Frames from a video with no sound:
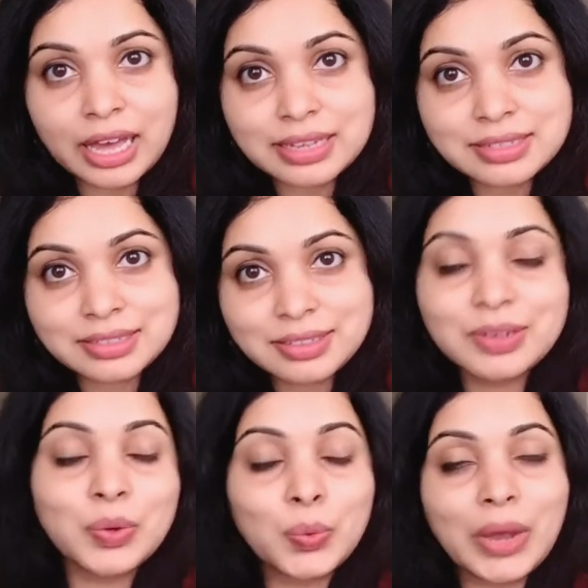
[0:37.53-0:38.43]
acid?
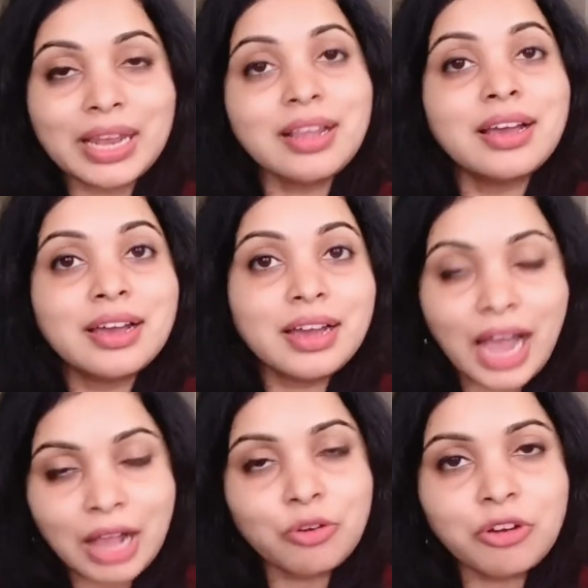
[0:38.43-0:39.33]
Well,
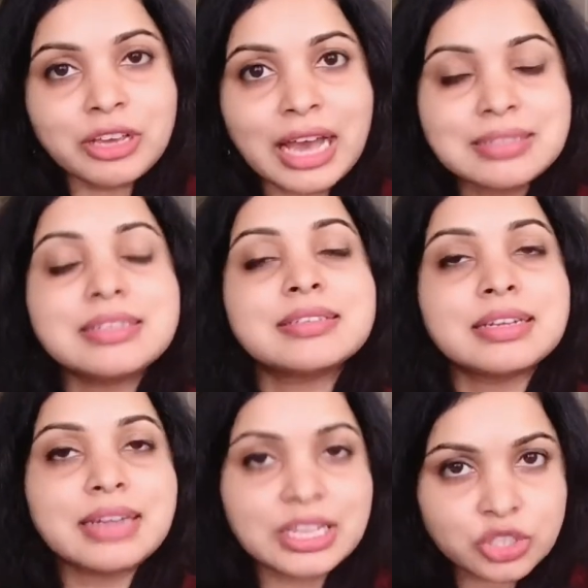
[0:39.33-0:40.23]
hyaluronic acid is a
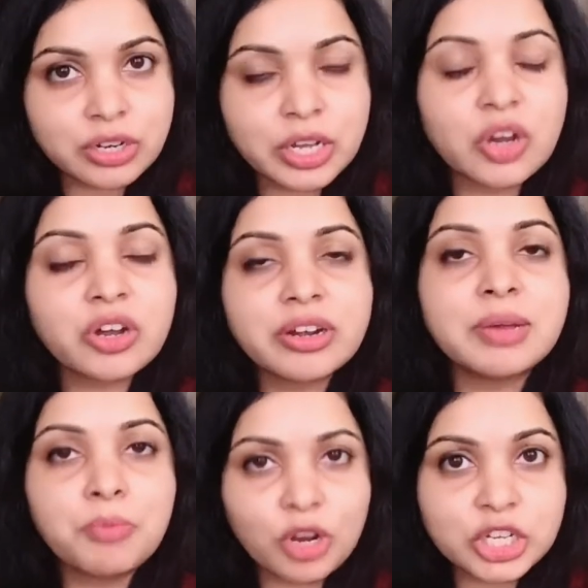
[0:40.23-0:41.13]
naturally occurring
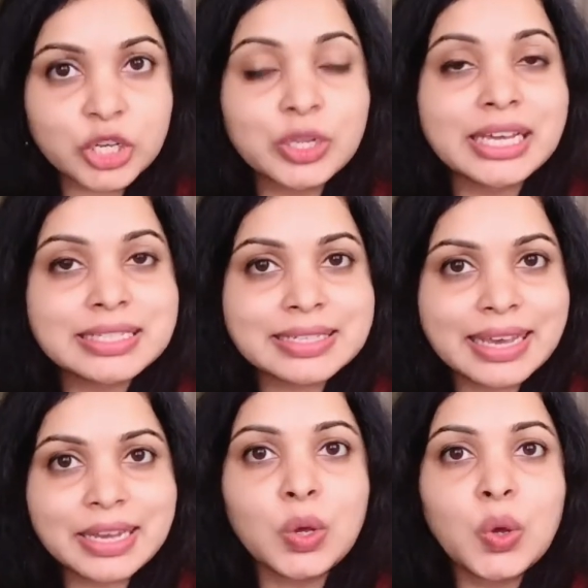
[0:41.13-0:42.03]
molecule in
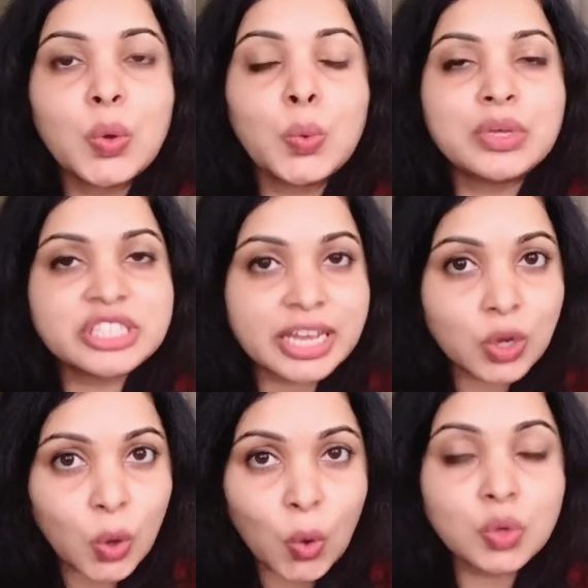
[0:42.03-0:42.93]
skin which can
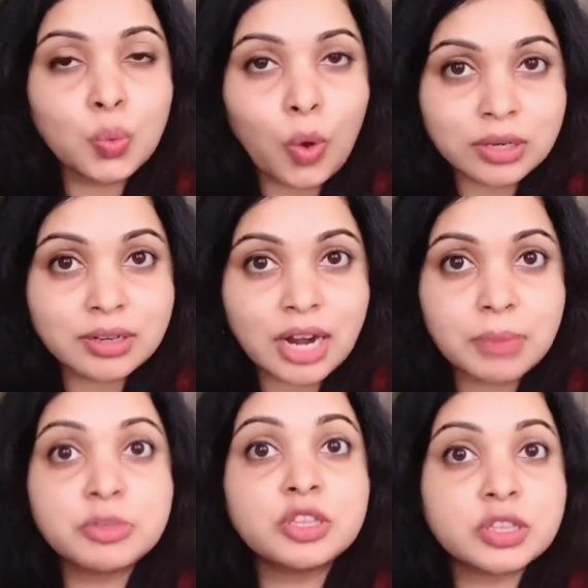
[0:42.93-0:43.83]
hold water up
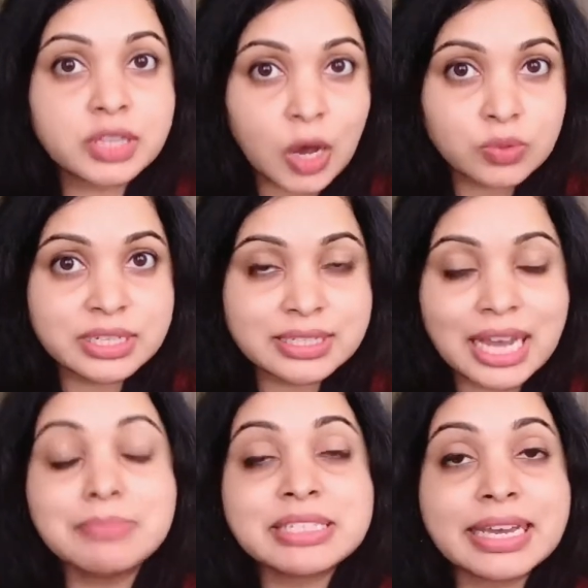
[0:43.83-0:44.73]
to 1,000
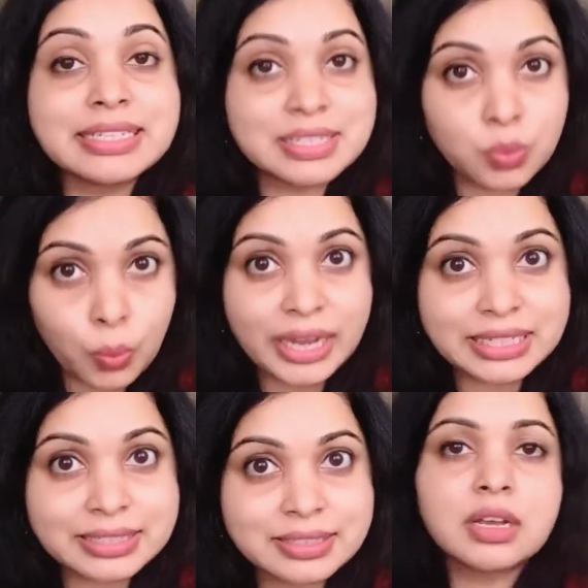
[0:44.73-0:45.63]
times its weight.
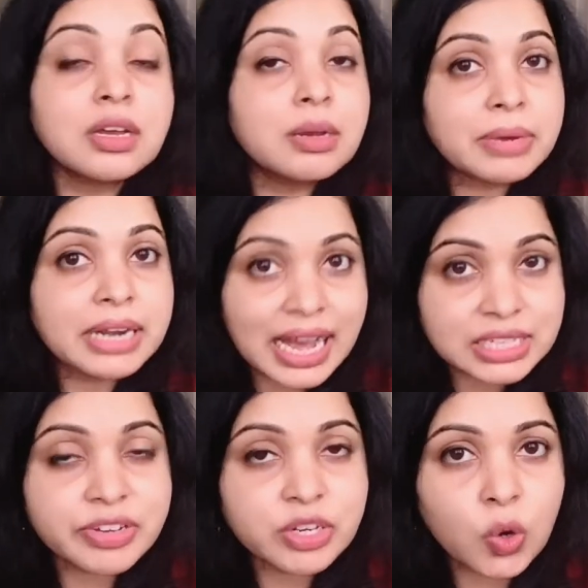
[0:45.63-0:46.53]
But as
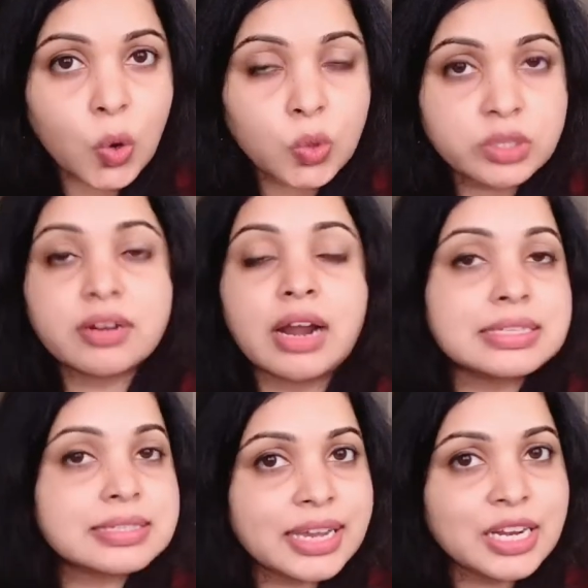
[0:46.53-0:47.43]
we grow older, our
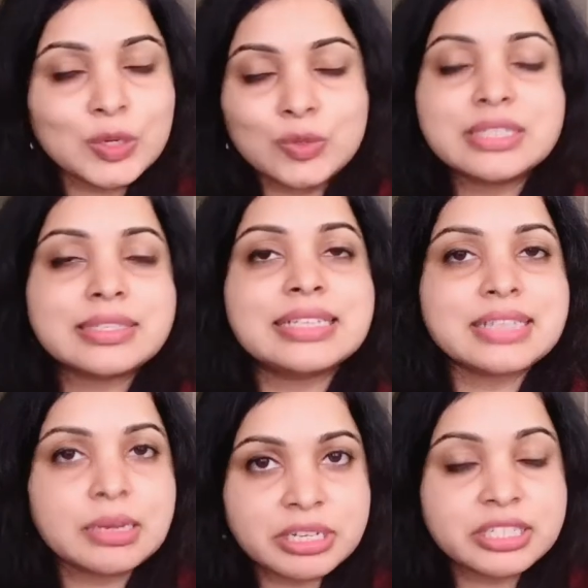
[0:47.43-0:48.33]
skin loses its
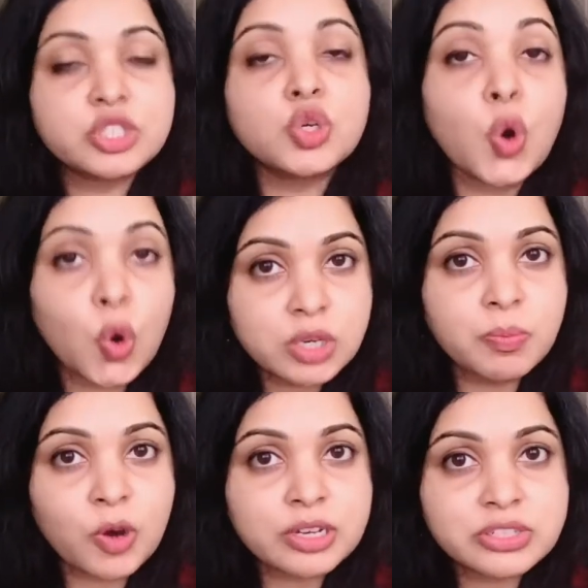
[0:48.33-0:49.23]
ability to hold
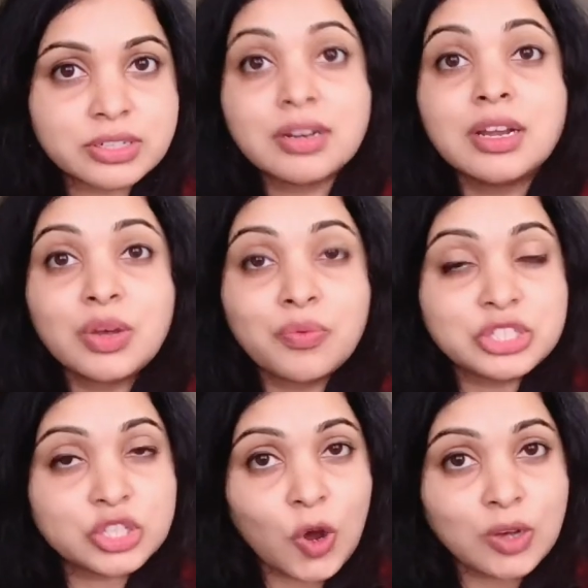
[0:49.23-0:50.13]
moisture, which
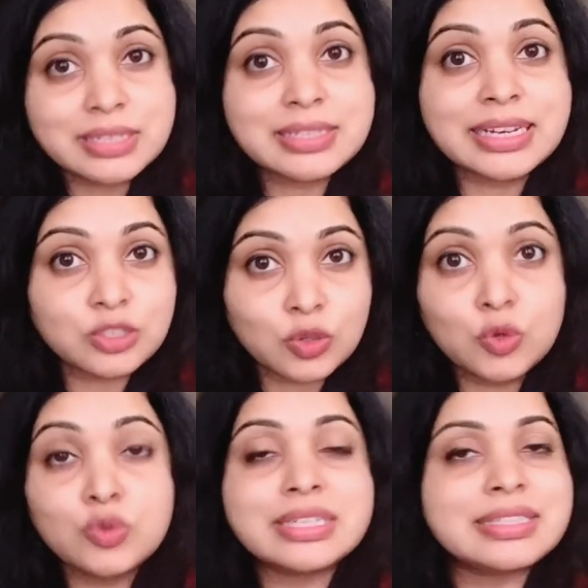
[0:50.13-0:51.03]
causes it to
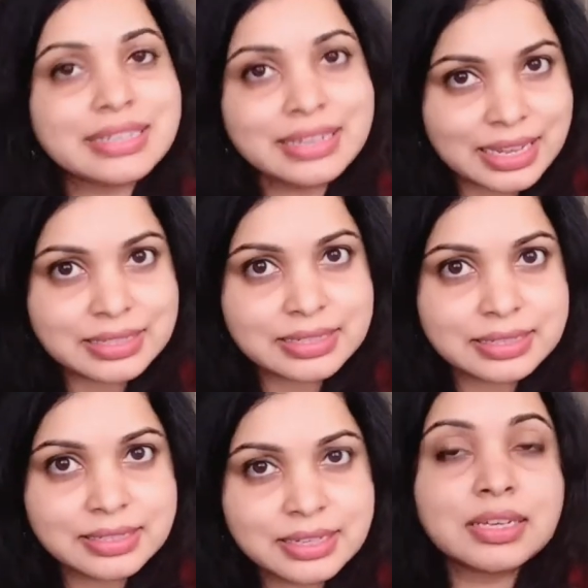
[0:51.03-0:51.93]
lose its
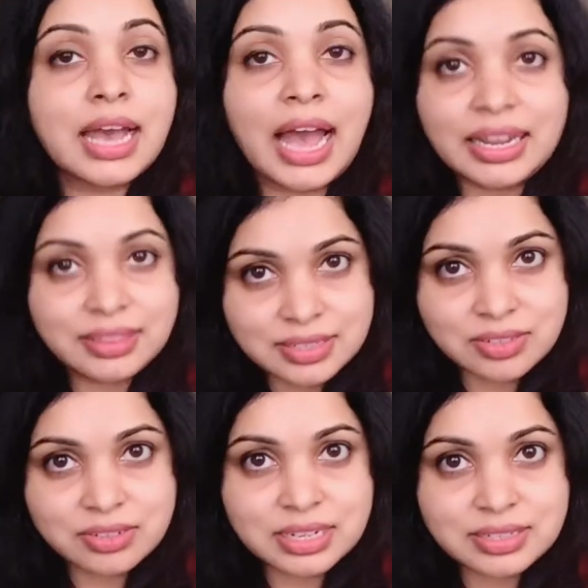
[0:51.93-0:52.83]
elasticity, and this
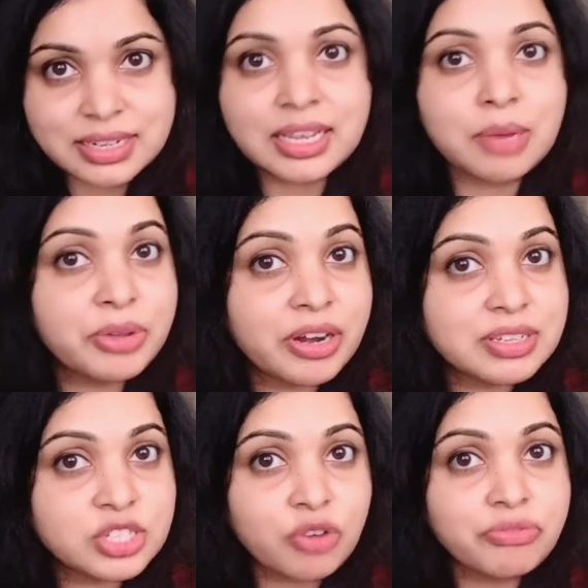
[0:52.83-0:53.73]
results in the appearance
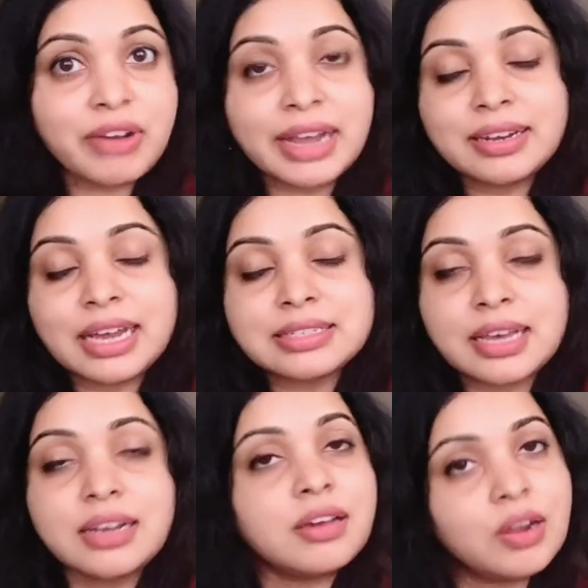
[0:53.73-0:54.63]
of fine lines
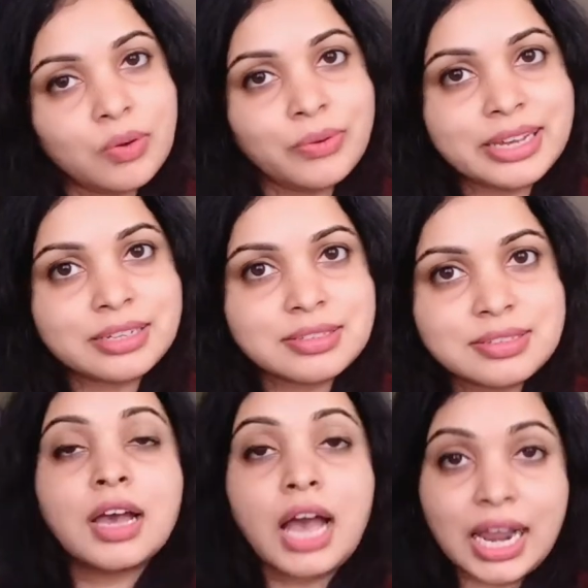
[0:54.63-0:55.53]
and wrinkles.
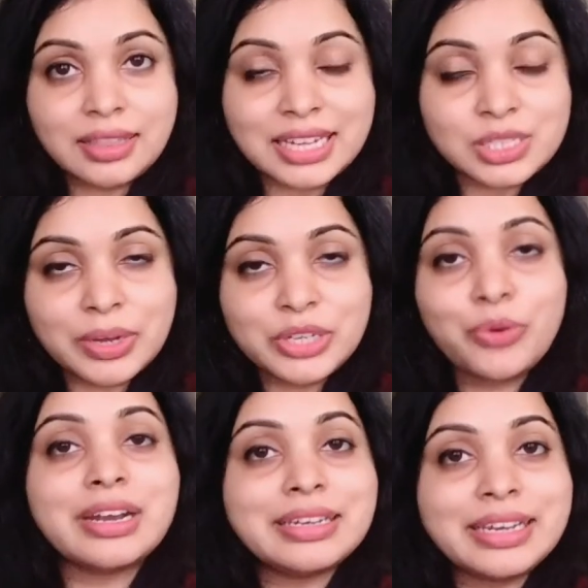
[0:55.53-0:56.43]
And that's when you are
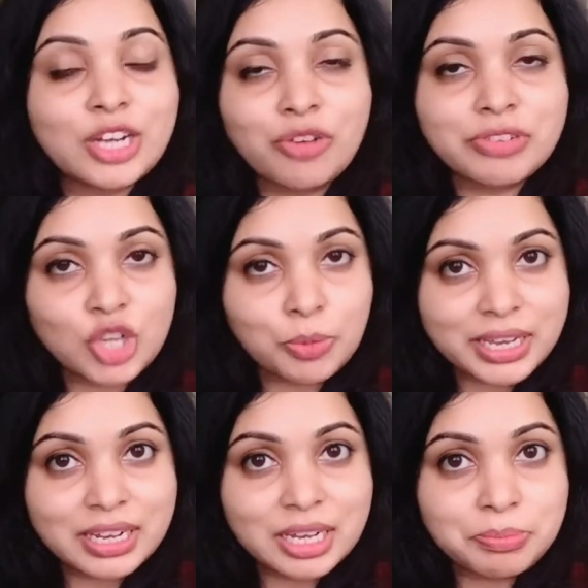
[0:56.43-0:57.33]
in need of a topical
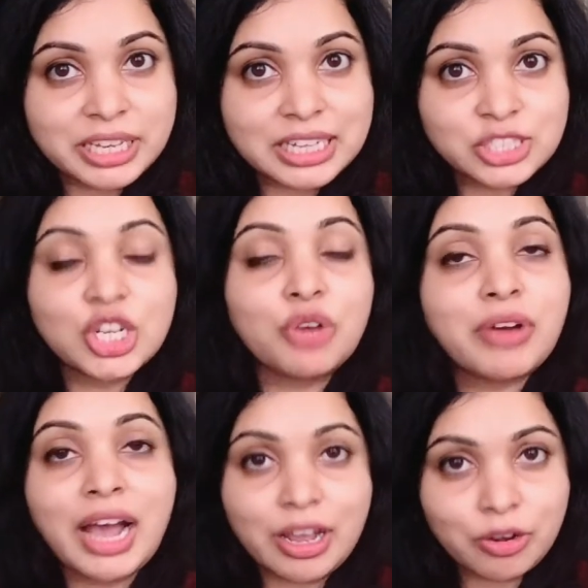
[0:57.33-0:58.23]
application of
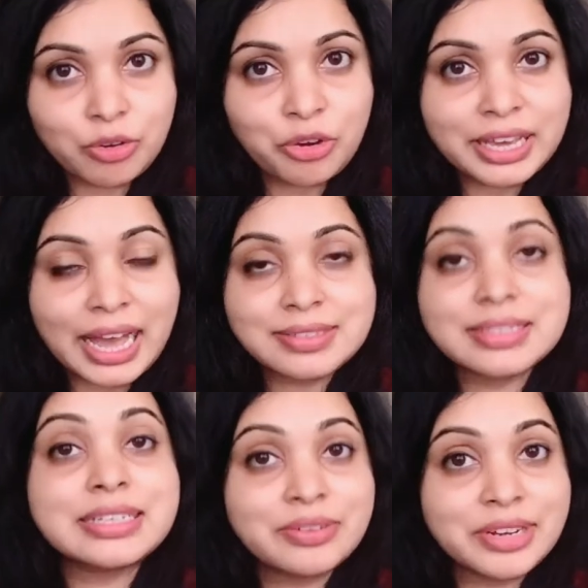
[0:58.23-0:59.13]
hyaluronic acid
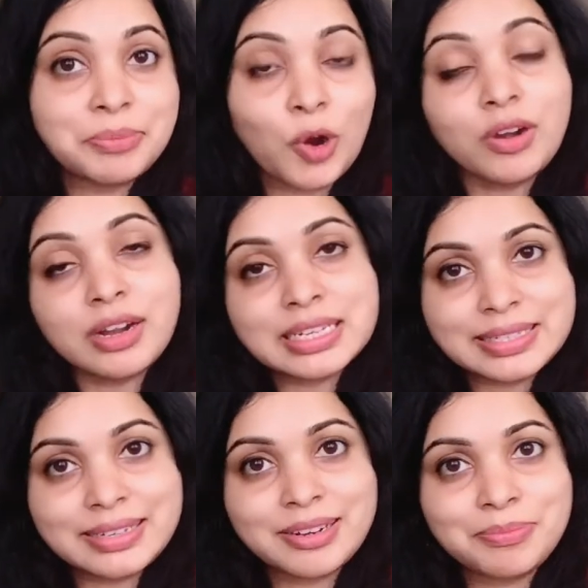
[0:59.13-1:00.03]
cream or
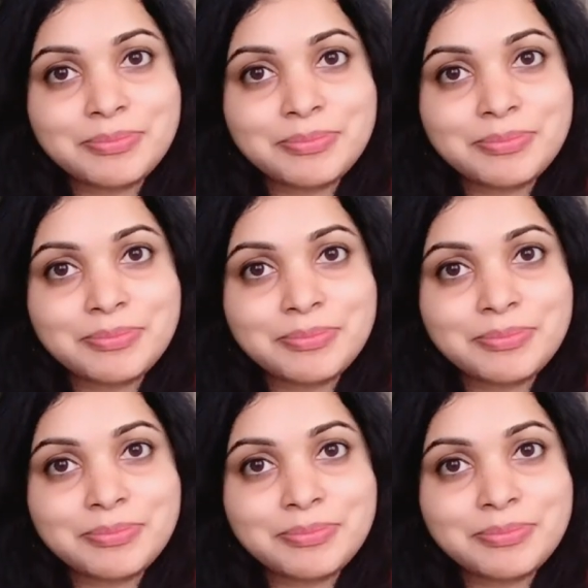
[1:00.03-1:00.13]
serum.